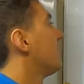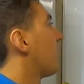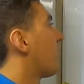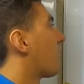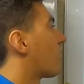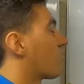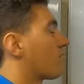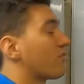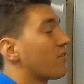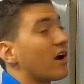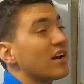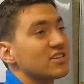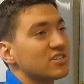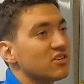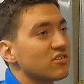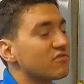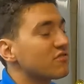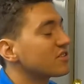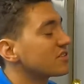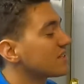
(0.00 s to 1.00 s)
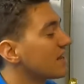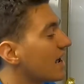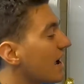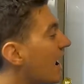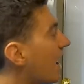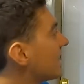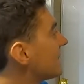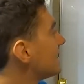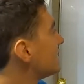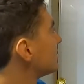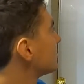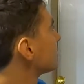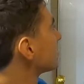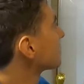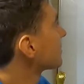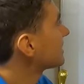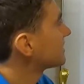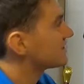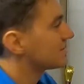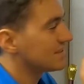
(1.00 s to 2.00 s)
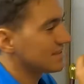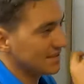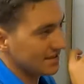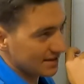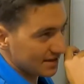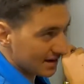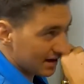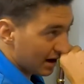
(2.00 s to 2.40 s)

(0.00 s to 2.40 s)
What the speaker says: or actually no, the first day I didn't do the race seat.